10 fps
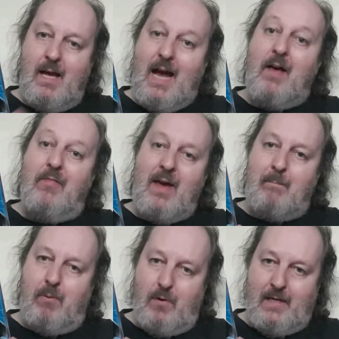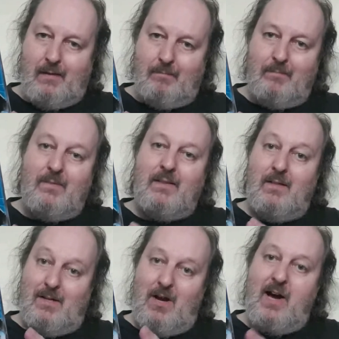At that point,
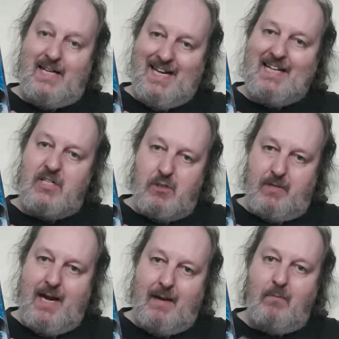I cancelled it